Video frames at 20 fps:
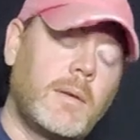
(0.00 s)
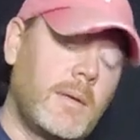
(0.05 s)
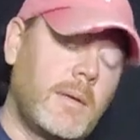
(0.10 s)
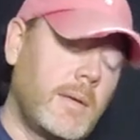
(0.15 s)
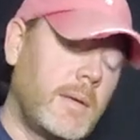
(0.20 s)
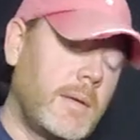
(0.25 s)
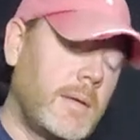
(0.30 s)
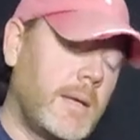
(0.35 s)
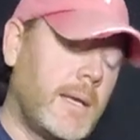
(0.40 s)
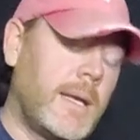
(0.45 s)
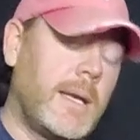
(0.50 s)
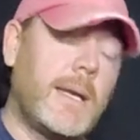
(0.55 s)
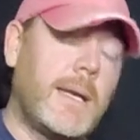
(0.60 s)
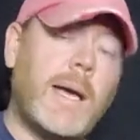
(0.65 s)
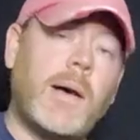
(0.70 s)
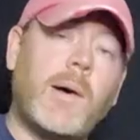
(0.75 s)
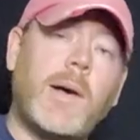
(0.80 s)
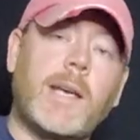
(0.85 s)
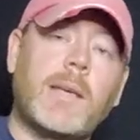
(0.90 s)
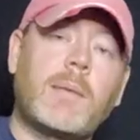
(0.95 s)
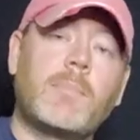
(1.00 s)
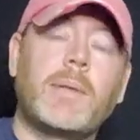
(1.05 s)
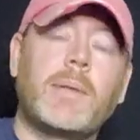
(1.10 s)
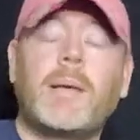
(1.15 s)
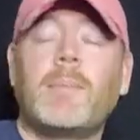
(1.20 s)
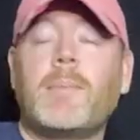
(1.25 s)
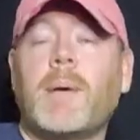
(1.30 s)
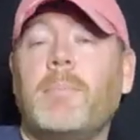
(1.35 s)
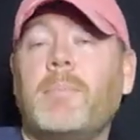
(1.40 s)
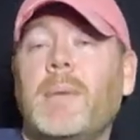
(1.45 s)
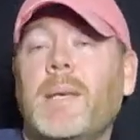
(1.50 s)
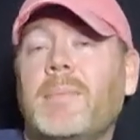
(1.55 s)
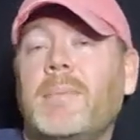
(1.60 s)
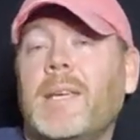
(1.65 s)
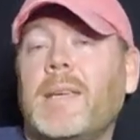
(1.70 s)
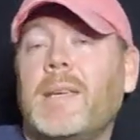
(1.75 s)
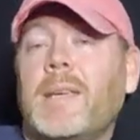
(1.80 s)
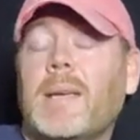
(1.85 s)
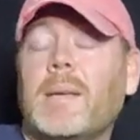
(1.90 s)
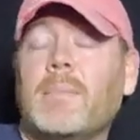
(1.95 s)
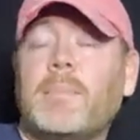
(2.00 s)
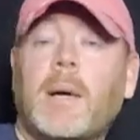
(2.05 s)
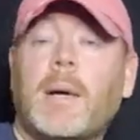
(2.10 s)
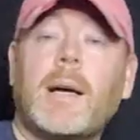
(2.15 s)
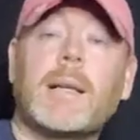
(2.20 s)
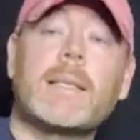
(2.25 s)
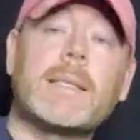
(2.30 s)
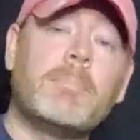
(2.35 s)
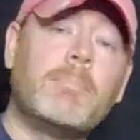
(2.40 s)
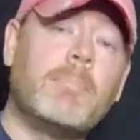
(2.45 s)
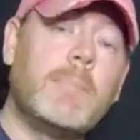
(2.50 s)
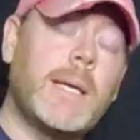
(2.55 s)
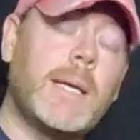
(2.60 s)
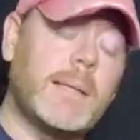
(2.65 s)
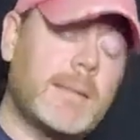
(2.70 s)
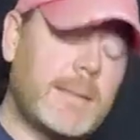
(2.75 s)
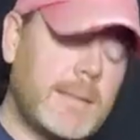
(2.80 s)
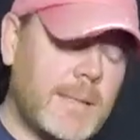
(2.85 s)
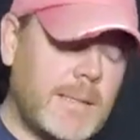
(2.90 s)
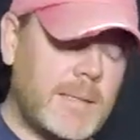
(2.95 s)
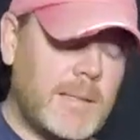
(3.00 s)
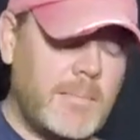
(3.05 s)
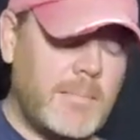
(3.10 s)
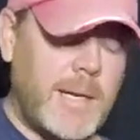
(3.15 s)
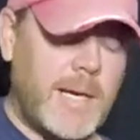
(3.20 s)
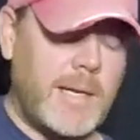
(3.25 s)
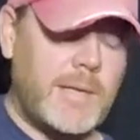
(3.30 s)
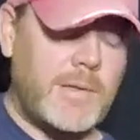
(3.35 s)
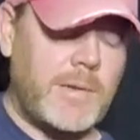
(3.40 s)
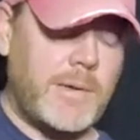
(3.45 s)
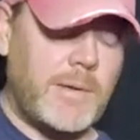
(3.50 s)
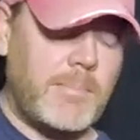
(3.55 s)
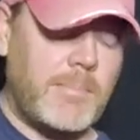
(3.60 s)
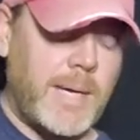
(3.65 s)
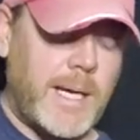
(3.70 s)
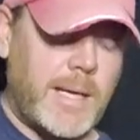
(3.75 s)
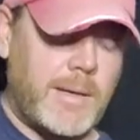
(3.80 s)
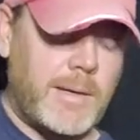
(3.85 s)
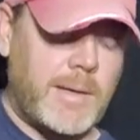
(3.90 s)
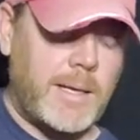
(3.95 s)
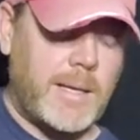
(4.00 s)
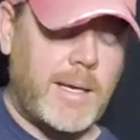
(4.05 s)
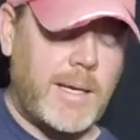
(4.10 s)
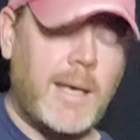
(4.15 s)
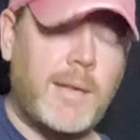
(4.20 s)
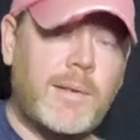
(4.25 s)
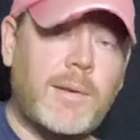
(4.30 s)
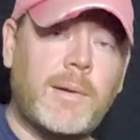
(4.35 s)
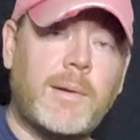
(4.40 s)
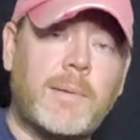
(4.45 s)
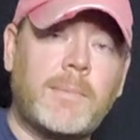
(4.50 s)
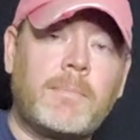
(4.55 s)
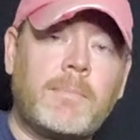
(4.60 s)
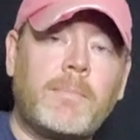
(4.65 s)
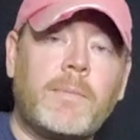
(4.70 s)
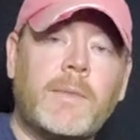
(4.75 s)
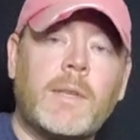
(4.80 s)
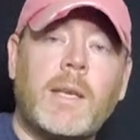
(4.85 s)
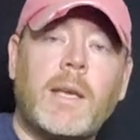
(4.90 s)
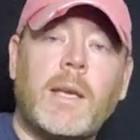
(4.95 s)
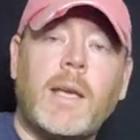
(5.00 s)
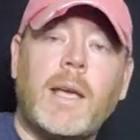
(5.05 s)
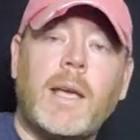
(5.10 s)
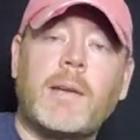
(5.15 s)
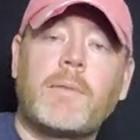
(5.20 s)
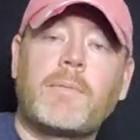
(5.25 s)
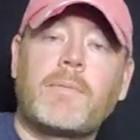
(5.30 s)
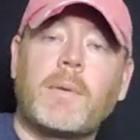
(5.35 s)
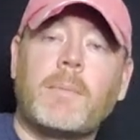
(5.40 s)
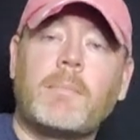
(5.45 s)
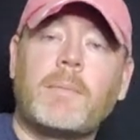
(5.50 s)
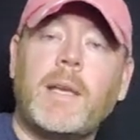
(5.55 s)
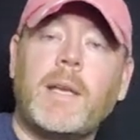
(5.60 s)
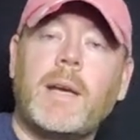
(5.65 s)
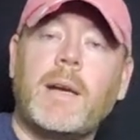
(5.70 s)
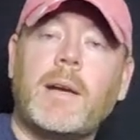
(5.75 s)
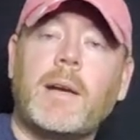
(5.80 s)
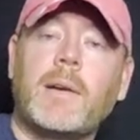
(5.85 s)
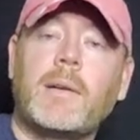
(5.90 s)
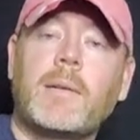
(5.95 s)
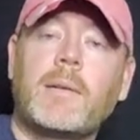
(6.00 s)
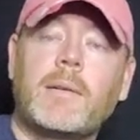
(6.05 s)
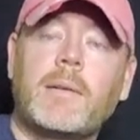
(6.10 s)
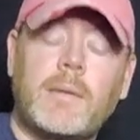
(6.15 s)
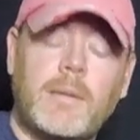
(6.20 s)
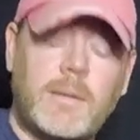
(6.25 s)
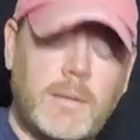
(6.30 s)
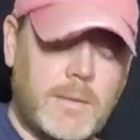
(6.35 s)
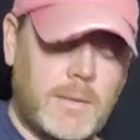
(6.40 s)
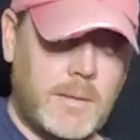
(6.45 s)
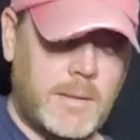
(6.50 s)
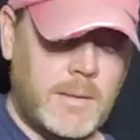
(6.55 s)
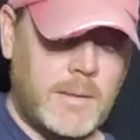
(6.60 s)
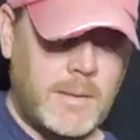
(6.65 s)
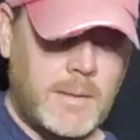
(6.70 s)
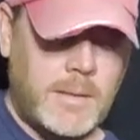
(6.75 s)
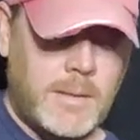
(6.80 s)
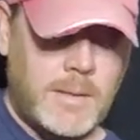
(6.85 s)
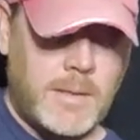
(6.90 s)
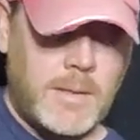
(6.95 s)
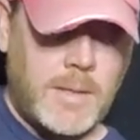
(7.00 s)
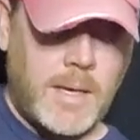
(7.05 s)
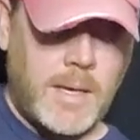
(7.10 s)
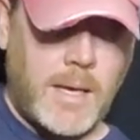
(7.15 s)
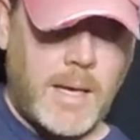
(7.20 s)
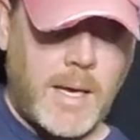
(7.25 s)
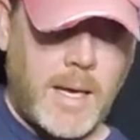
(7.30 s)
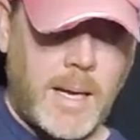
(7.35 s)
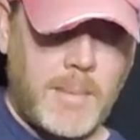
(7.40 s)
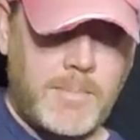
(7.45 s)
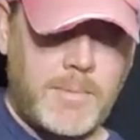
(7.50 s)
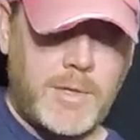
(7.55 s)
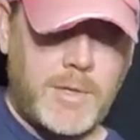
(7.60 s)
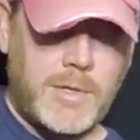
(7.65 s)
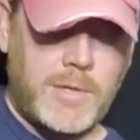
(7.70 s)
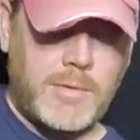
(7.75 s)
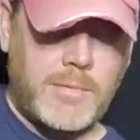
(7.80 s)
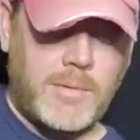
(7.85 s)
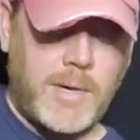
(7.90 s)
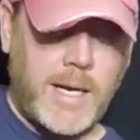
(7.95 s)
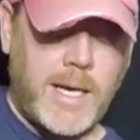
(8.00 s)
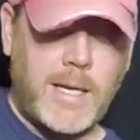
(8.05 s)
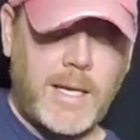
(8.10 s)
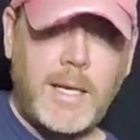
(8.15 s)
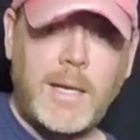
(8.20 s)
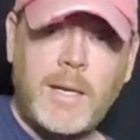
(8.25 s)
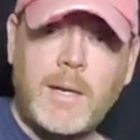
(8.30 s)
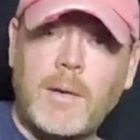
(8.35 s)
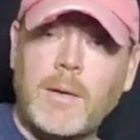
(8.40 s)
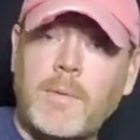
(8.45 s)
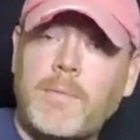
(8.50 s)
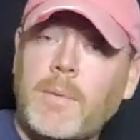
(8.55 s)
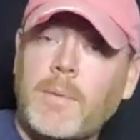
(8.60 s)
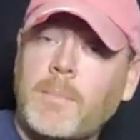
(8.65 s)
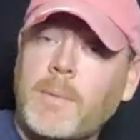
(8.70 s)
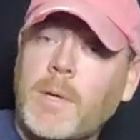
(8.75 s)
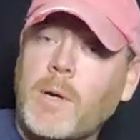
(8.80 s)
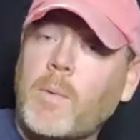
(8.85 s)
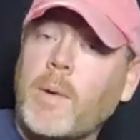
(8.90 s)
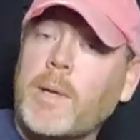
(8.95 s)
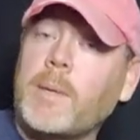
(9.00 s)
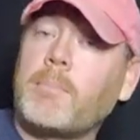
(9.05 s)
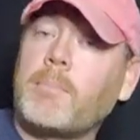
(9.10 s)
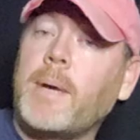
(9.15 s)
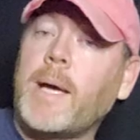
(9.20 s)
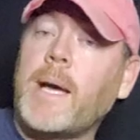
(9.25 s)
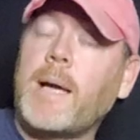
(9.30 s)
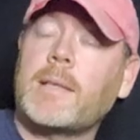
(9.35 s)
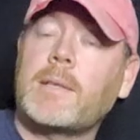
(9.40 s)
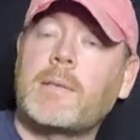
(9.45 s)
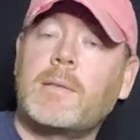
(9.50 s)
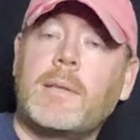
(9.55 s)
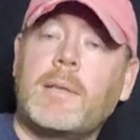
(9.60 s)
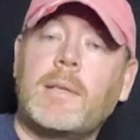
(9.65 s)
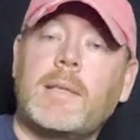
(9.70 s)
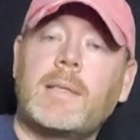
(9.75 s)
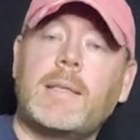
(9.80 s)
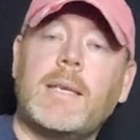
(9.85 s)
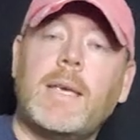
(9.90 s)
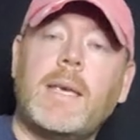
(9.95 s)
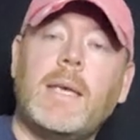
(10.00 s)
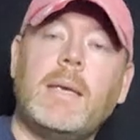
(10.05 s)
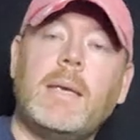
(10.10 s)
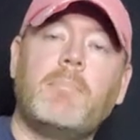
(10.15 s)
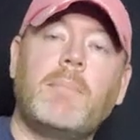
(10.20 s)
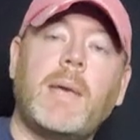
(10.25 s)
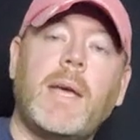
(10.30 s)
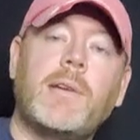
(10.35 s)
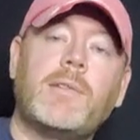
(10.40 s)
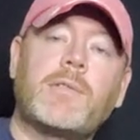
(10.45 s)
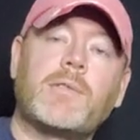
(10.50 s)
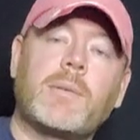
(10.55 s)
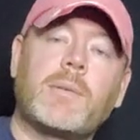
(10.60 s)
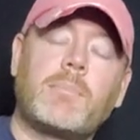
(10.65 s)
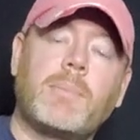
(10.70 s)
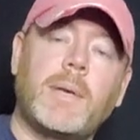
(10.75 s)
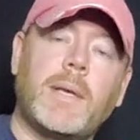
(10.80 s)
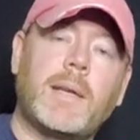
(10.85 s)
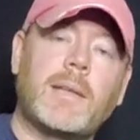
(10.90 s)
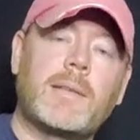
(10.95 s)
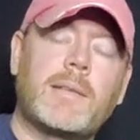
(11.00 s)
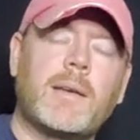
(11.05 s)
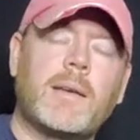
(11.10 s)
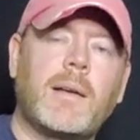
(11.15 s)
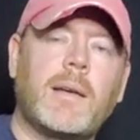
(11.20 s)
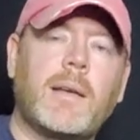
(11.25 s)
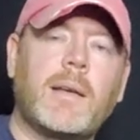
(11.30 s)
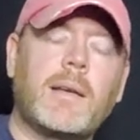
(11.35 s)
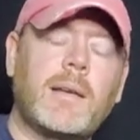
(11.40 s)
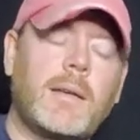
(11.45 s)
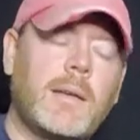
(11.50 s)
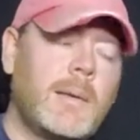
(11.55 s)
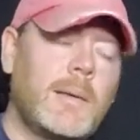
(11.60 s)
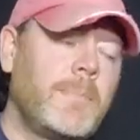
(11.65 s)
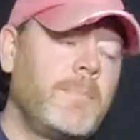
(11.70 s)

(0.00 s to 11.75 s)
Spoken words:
And now I can play my B.B. King box, mixing the major and minor together. And from there, I'm just right here from going back to this E major pentatonic.